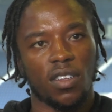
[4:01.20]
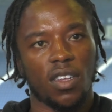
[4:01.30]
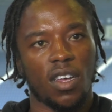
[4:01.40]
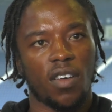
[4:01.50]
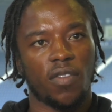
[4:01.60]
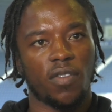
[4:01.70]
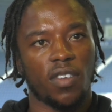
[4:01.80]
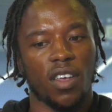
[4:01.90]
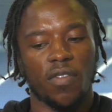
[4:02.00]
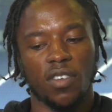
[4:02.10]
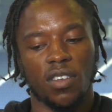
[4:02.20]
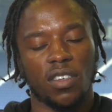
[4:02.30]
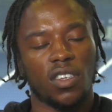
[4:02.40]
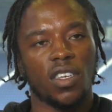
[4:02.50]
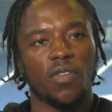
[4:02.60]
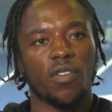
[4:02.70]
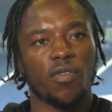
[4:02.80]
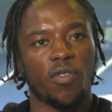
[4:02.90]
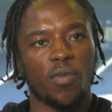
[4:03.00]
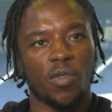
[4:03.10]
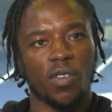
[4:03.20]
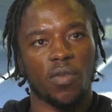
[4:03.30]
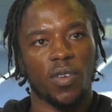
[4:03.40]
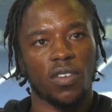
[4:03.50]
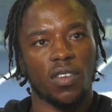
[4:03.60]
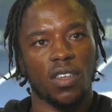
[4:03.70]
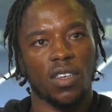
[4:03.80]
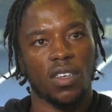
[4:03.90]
that I've ever achieved in football, especially.